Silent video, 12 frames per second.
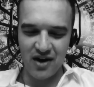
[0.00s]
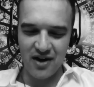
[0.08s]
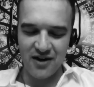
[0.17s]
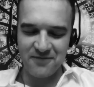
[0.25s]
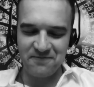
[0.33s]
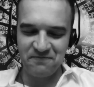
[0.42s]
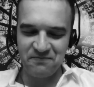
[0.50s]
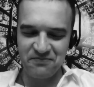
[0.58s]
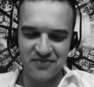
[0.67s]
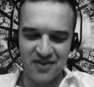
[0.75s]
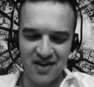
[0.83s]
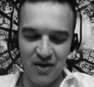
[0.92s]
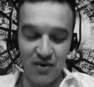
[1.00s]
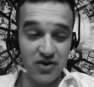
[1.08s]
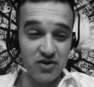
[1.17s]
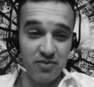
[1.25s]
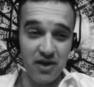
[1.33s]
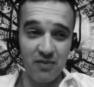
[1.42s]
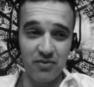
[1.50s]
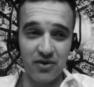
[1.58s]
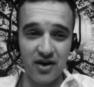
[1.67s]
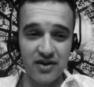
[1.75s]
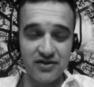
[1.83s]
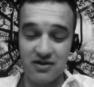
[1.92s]
I read your paper,
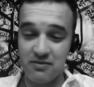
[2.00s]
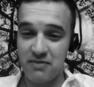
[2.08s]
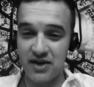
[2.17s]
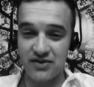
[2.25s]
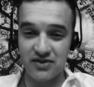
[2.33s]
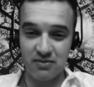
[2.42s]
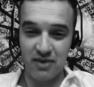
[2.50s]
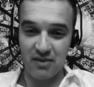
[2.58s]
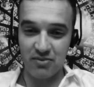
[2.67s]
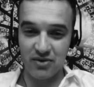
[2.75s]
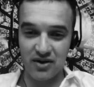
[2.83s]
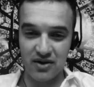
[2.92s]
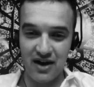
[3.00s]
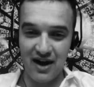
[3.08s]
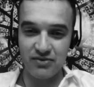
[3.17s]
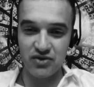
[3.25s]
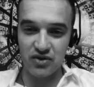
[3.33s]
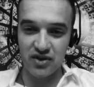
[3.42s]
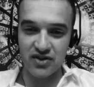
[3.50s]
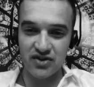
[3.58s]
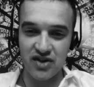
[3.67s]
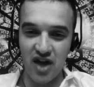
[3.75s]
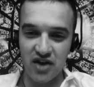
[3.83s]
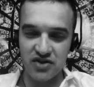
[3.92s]
and it's an amazing paper, absolutely
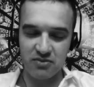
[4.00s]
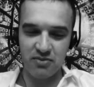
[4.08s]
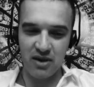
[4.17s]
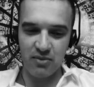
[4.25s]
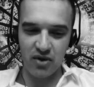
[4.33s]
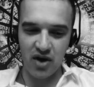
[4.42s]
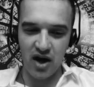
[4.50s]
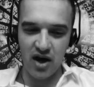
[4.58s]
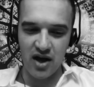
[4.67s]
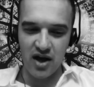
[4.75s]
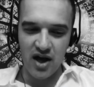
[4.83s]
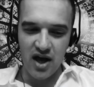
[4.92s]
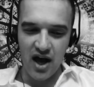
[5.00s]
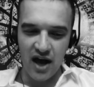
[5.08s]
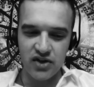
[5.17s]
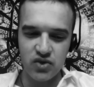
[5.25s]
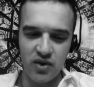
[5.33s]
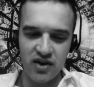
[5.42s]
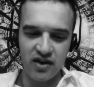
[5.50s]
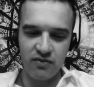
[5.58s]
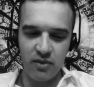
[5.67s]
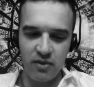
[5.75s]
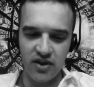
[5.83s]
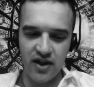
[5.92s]
astonishing paper. I just want to give
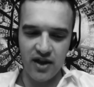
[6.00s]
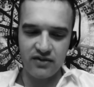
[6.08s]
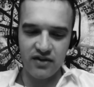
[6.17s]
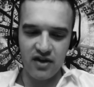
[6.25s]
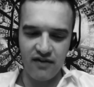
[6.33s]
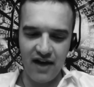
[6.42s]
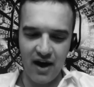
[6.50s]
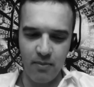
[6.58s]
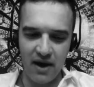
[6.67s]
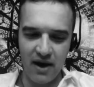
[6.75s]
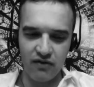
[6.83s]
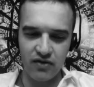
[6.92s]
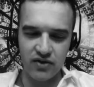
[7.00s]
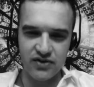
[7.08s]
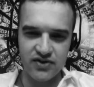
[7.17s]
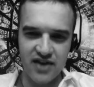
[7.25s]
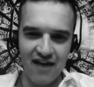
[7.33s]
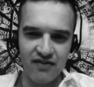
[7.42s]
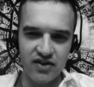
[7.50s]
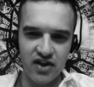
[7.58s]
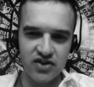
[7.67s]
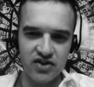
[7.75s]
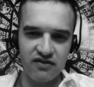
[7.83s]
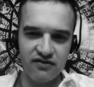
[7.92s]
people an idea of how powerful these
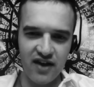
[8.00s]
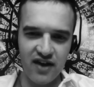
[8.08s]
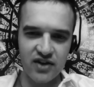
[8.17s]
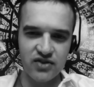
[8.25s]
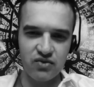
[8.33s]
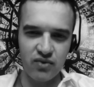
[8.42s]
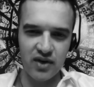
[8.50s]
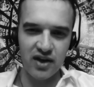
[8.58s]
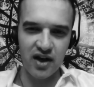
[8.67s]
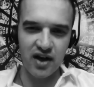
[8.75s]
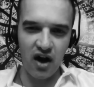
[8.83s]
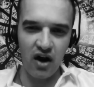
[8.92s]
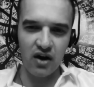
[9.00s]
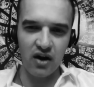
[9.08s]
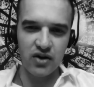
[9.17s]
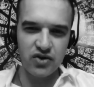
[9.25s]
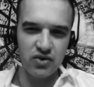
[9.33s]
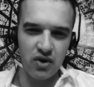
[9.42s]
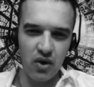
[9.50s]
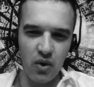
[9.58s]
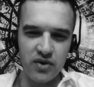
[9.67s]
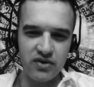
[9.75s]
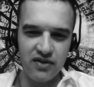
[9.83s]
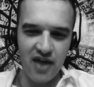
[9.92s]
cavitation effects really are. Could you go
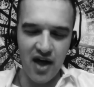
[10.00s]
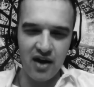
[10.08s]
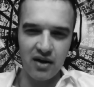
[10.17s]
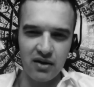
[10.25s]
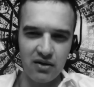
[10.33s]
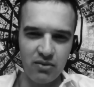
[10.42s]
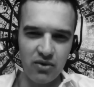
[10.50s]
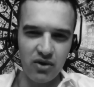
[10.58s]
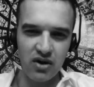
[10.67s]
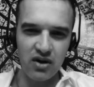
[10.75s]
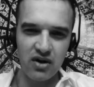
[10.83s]
into that a little more?